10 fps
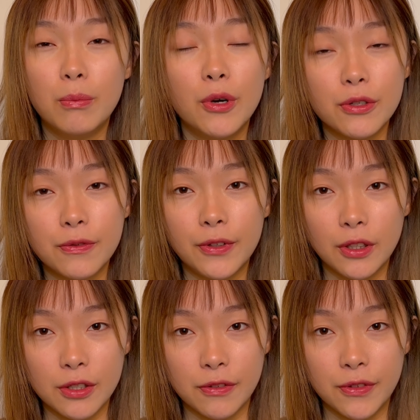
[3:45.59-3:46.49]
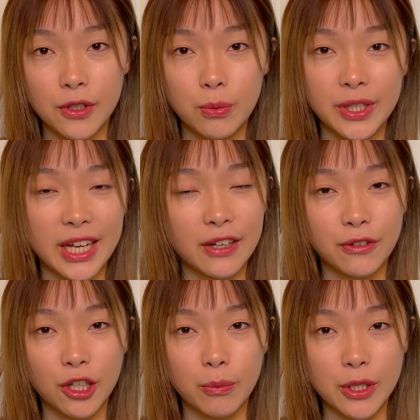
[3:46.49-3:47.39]
Most philosophers would take
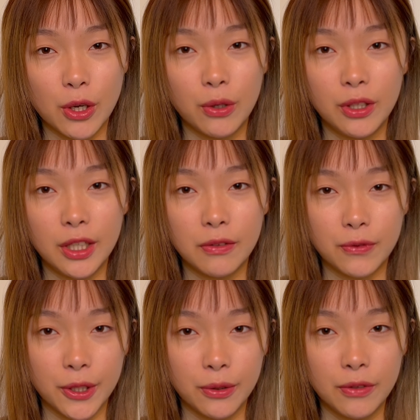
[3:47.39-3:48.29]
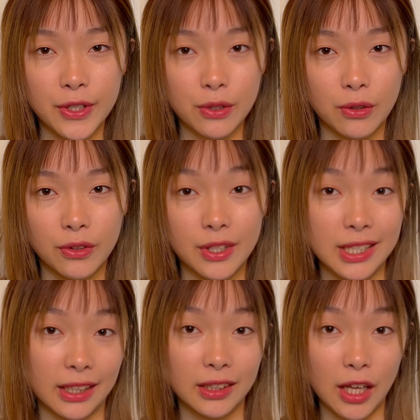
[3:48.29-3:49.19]
freedom as only real if it's on the
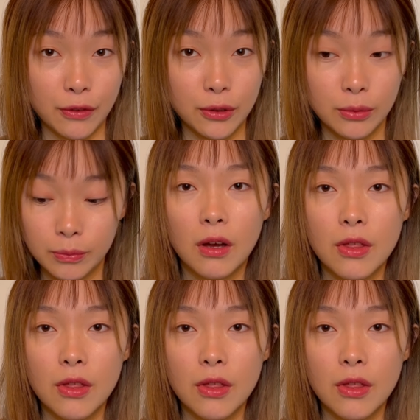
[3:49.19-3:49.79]
second level,